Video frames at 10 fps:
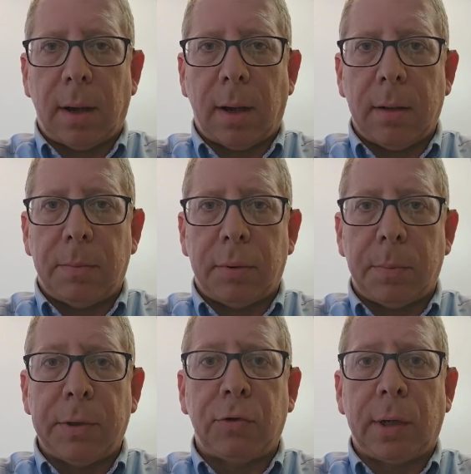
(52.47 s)
and
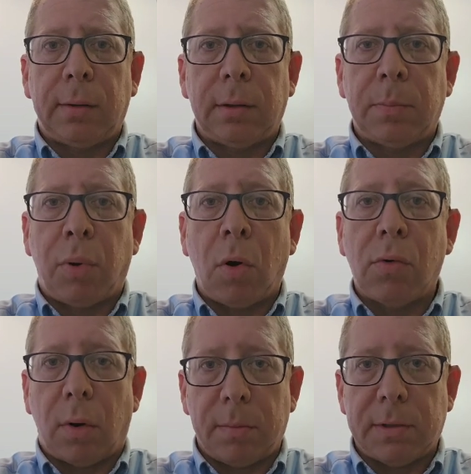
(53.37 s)
perpetrated
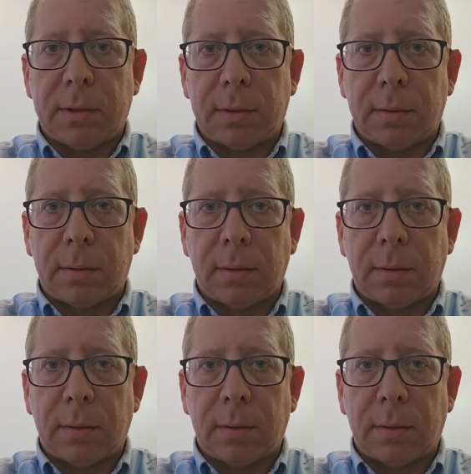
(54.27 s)
pogroms